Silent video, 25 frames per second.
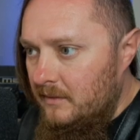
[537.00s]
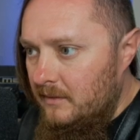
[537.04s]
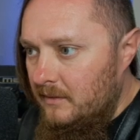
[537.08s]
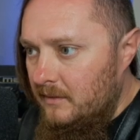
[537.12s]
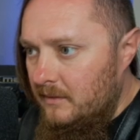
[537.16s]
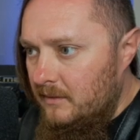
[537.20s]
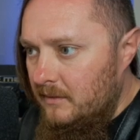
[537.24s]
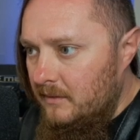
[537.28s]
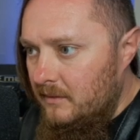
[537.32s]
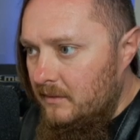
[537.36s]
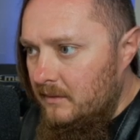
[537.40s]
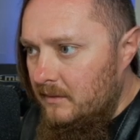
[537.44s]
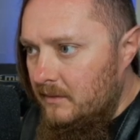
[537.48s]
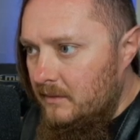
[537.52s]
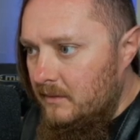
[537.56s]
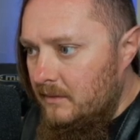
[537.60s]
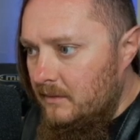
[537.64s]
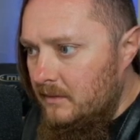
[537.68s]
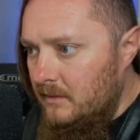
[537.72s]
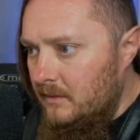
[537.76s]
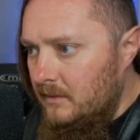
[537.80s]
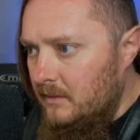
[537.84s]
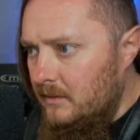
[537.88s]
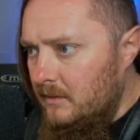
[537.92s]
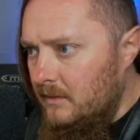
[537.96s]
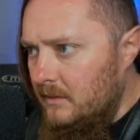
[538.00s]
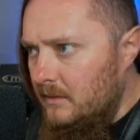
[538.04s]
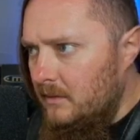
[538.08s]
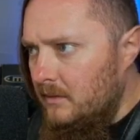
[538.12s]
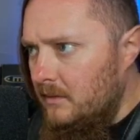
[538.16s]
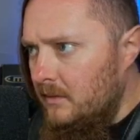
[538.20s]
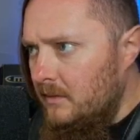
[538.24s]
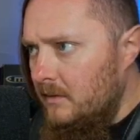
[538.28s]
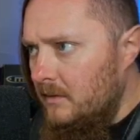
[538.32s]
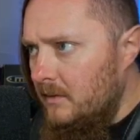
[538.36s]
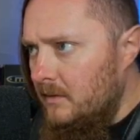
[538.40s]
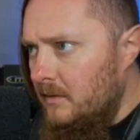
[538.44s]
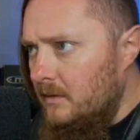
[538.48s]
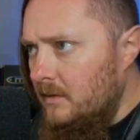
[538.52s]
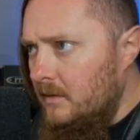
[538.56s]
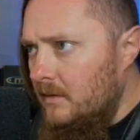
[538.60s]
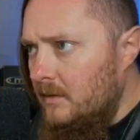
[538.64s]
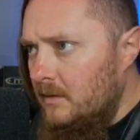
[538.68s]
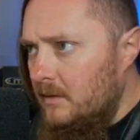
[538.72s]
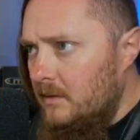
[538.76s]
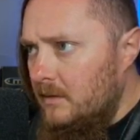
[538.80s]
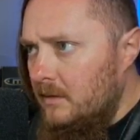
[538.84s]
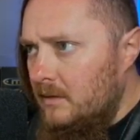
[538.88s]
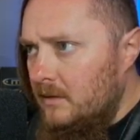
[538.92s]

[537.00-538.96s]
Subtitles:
(silence)